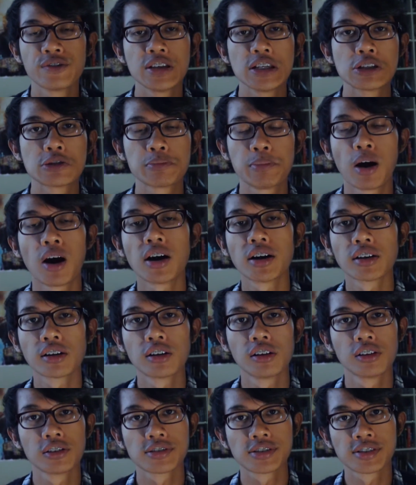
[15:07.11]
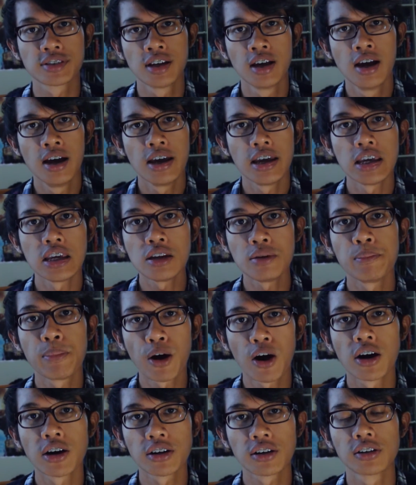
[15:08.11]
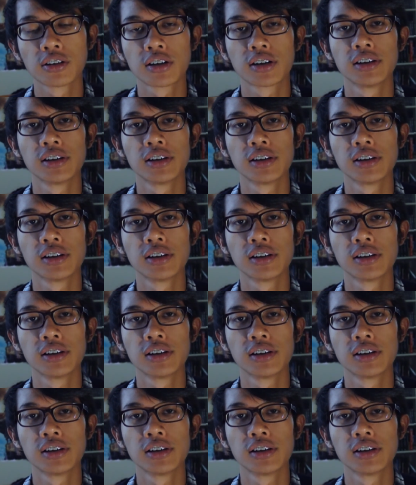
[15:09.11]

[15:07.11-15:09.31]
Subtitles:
these particles in particle